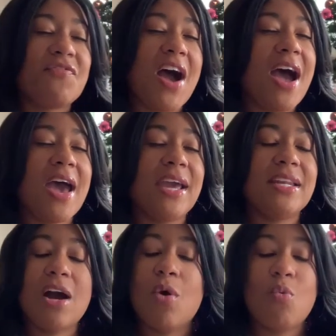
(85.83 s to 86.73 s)

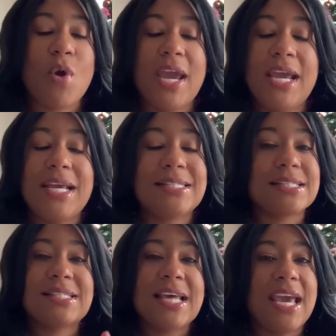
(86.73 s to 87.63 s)
find a way
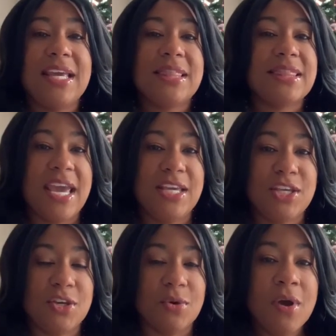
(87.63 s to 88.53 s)
to say thank
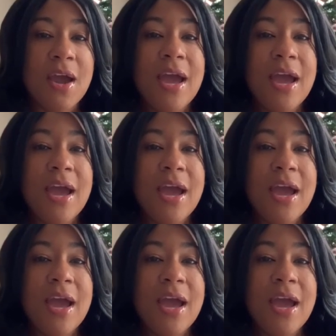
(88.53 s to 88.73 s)
you.